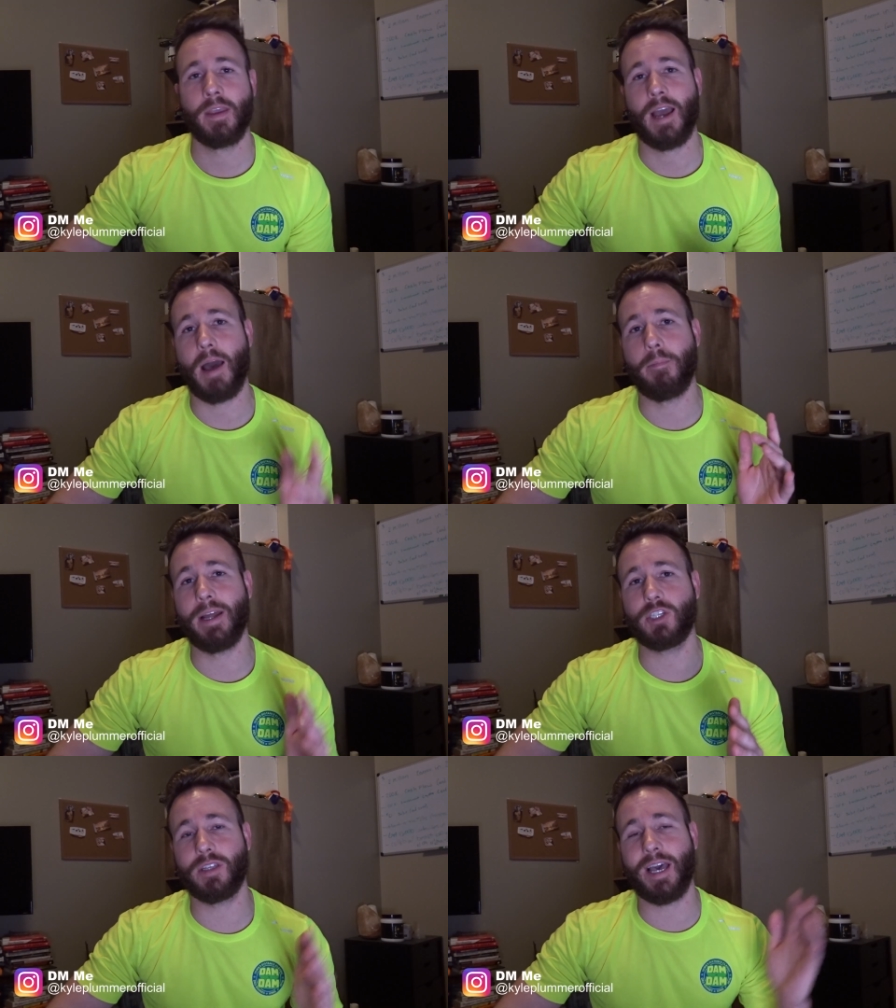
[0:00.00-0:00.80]
I
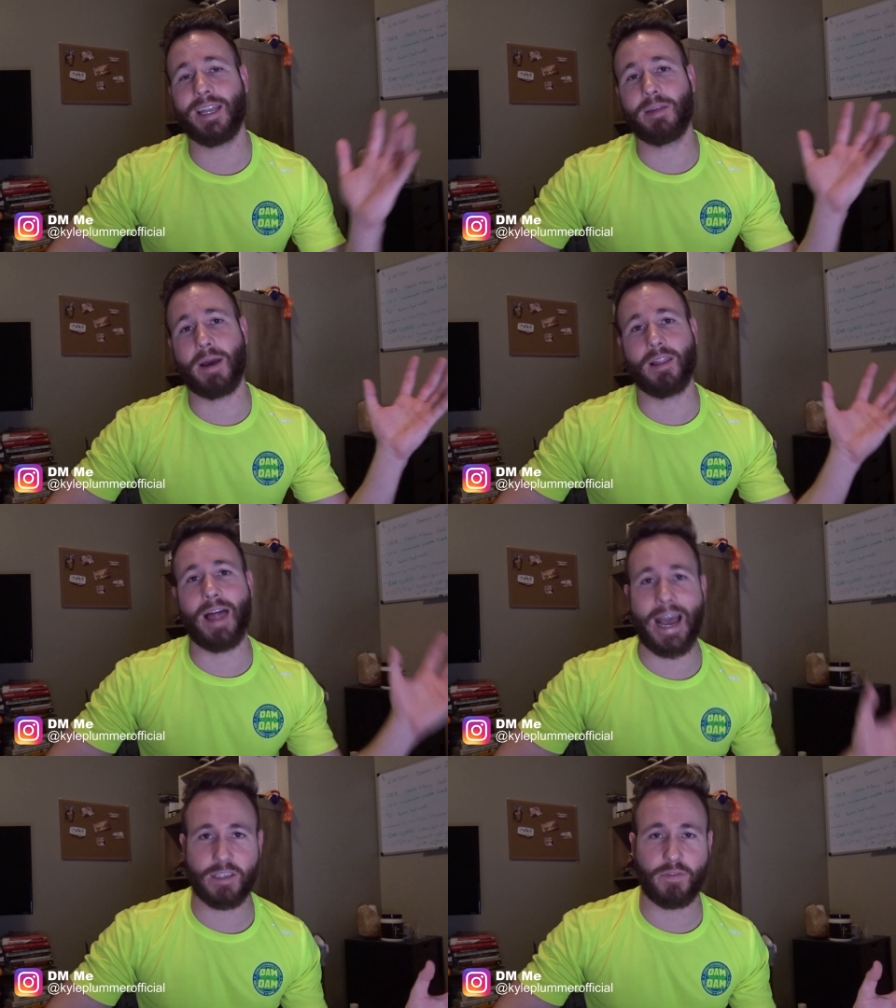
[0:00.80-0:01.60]
mentioned that in my
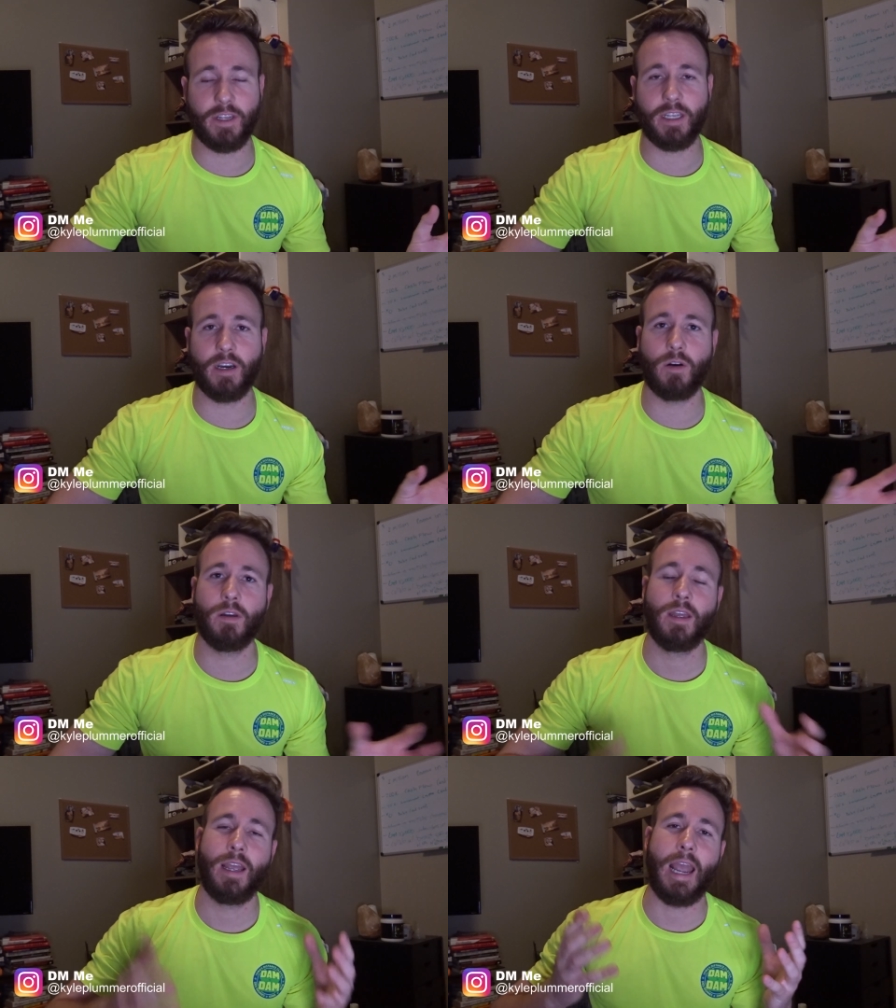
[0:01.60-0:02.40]
last video,
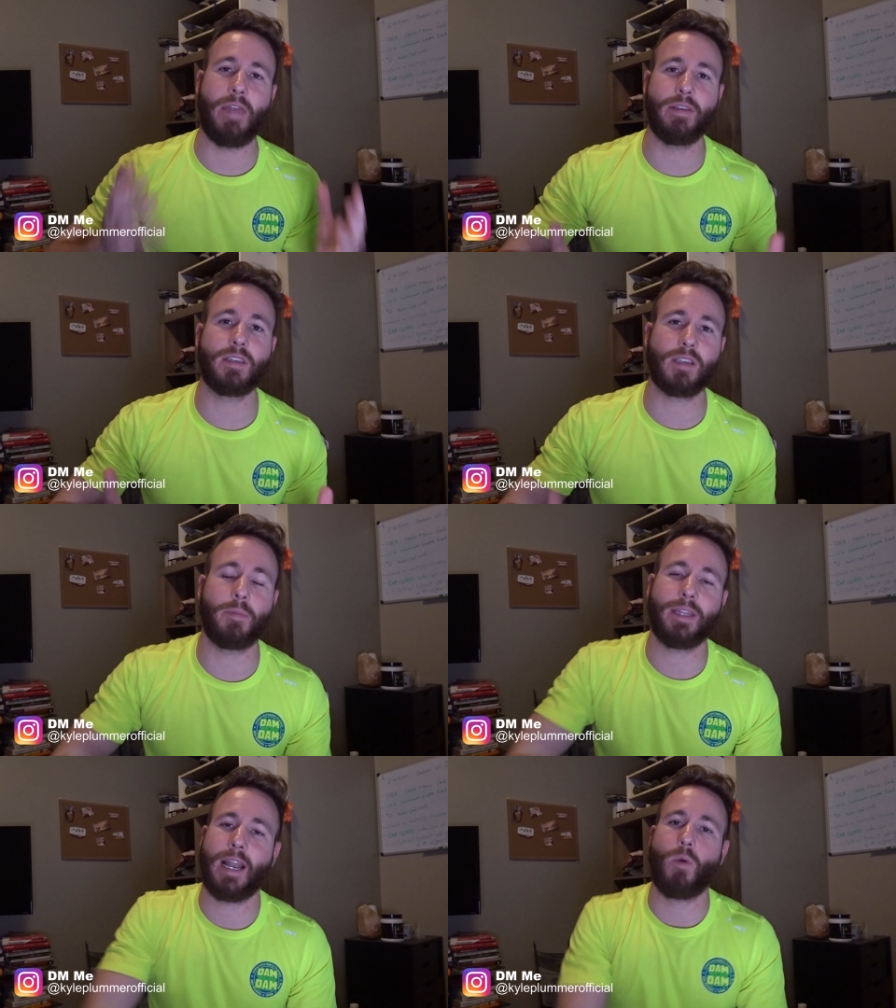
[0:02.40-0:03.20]
and this is
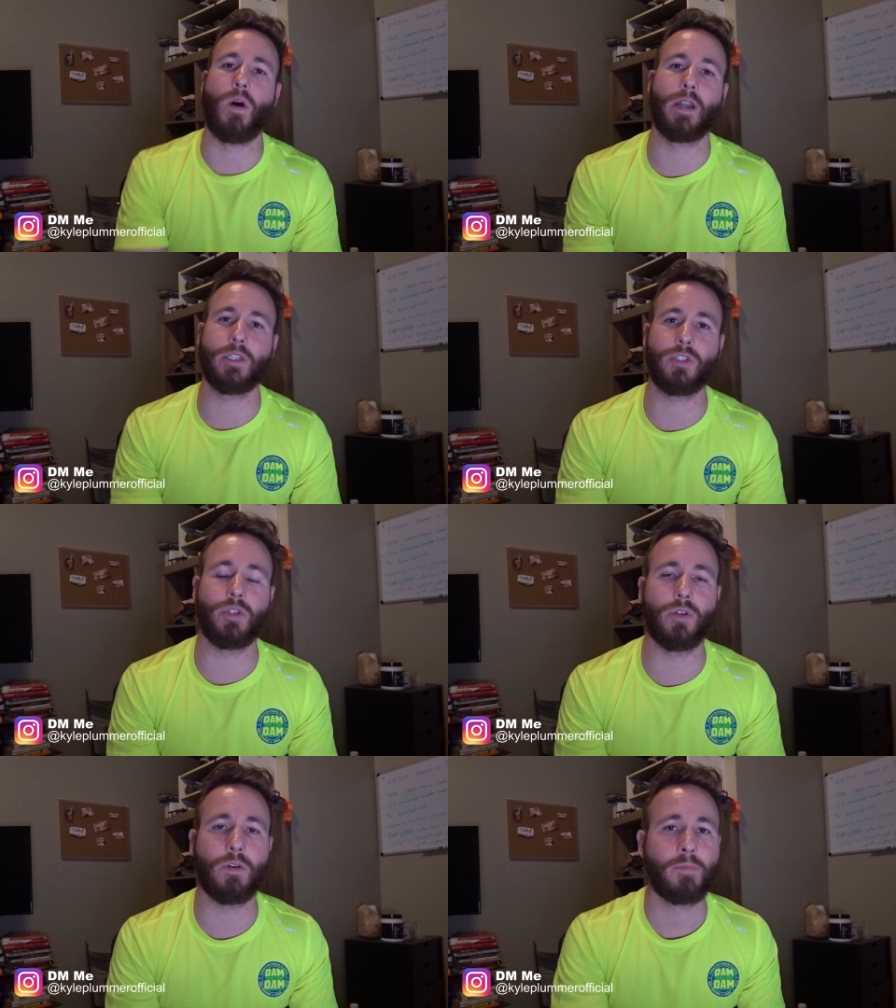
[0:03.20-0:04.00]
something that I want to
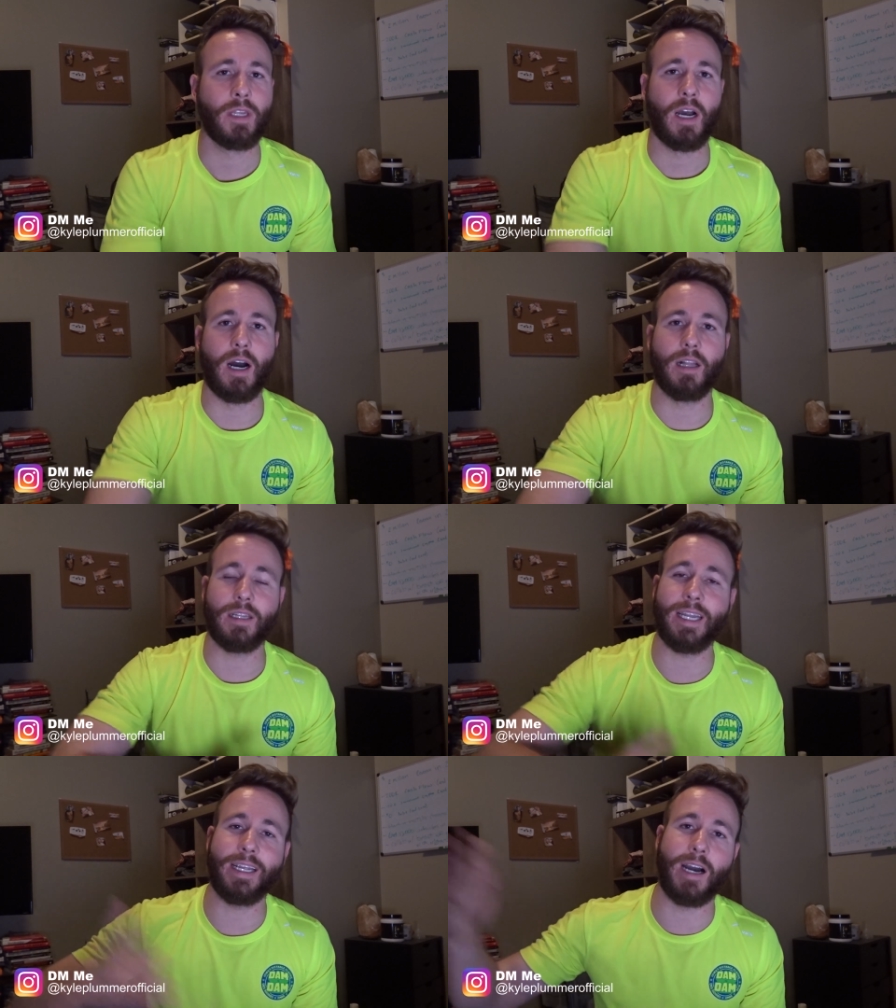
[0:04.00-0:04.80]
do
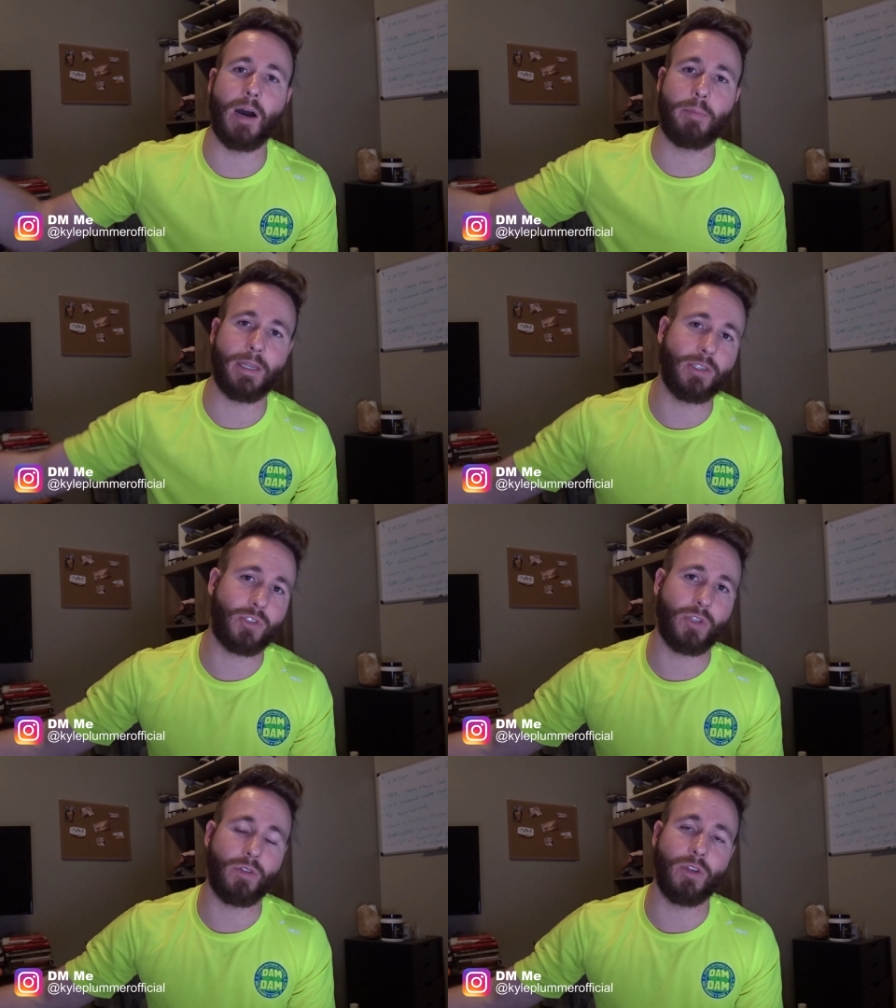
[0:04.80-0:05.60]
leading up
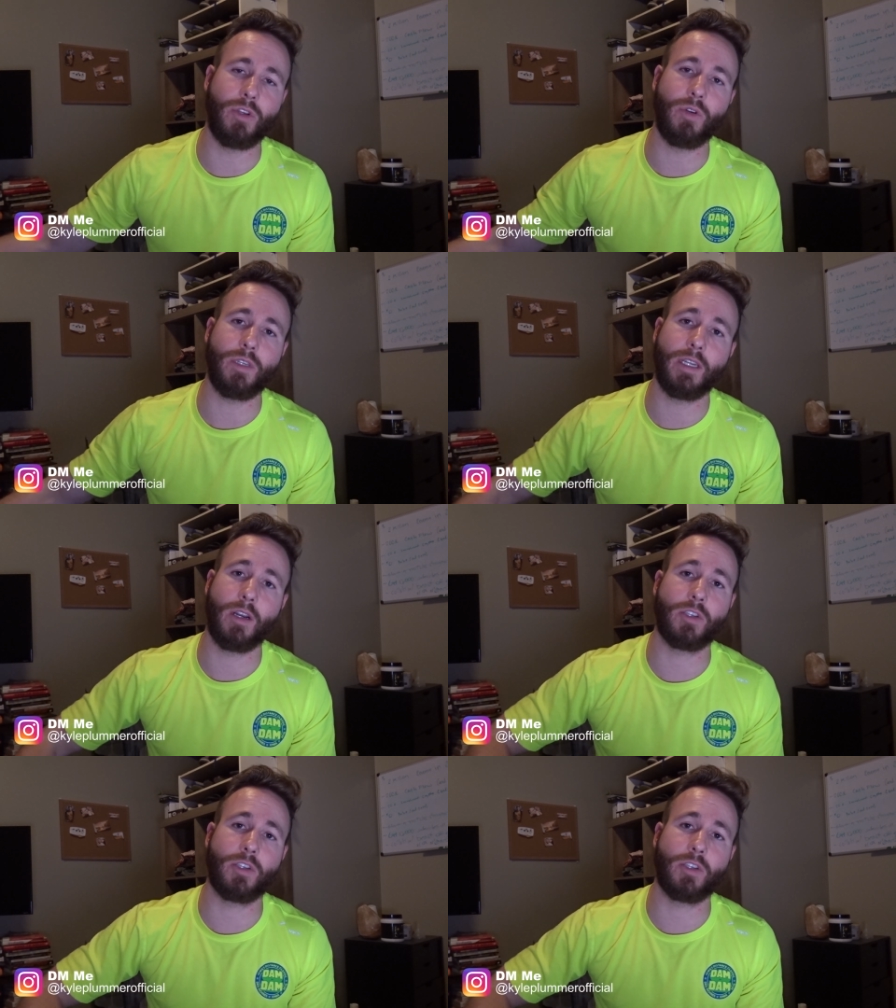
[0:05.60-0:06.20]
into the new year.